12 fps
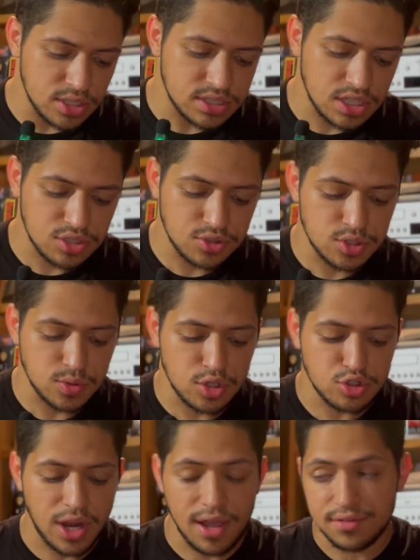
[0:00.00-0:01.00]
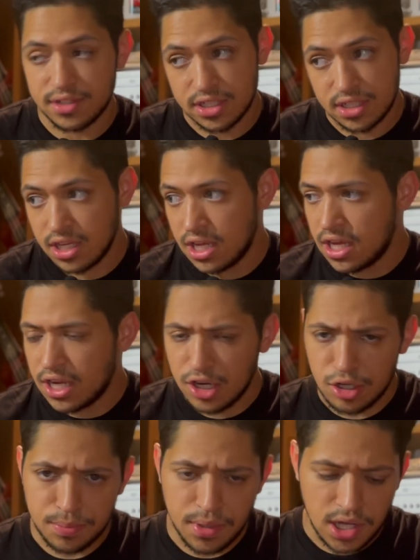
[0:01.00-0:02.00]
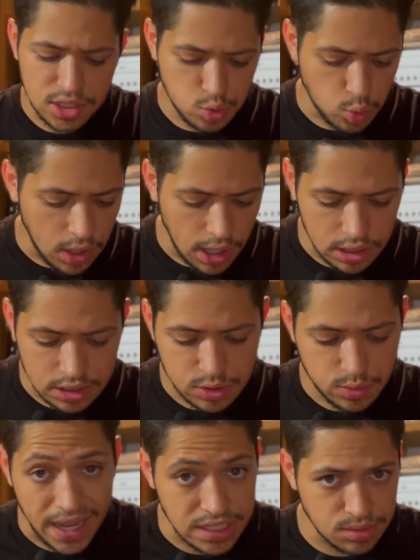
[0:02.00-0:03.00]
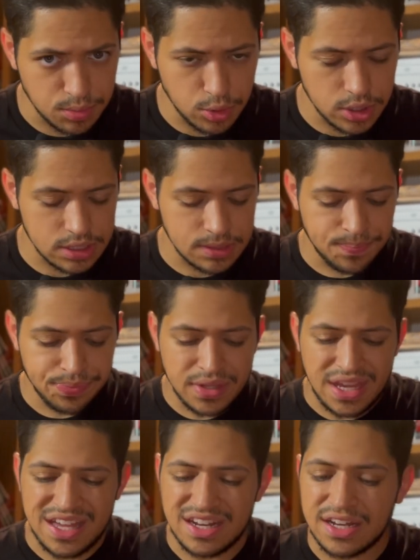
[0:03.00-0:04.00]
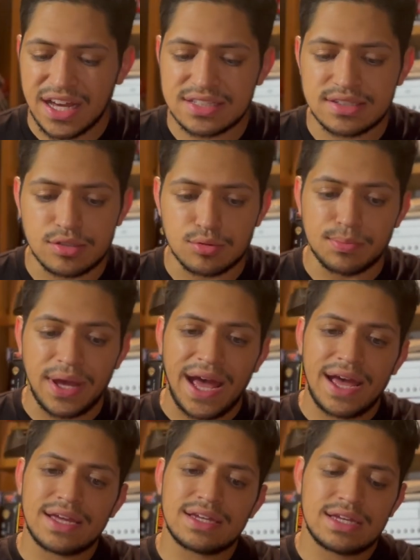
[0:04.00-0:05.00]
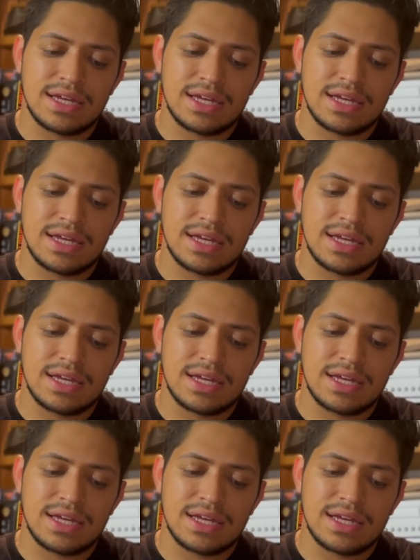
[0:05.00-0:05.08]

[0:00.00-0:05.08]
accessories while traveling, AirPods, wallets, passports in a nice little bag.